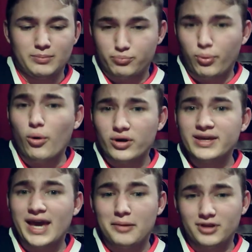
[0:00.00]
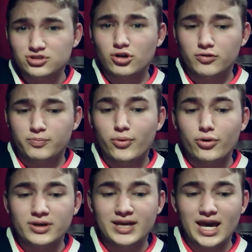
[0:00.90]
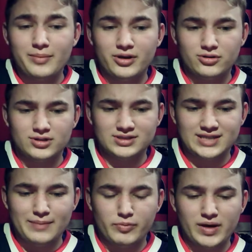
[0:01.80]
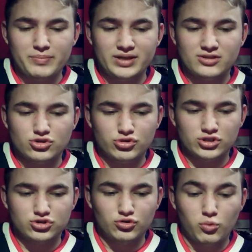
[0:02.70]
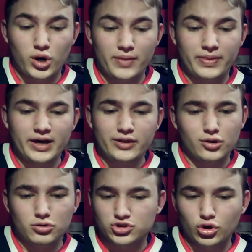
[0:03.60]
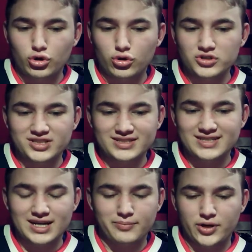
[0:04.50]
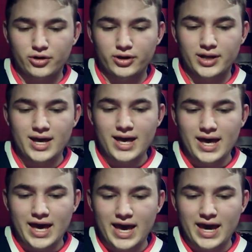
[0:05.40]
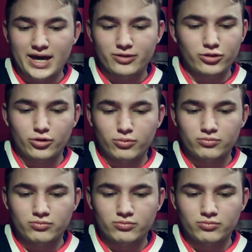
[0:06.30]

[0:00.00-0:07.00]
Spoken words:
boring game. Let's go with boring game here as Tampa Bay beat Detroit 2-1. There was no goals in the second period, and so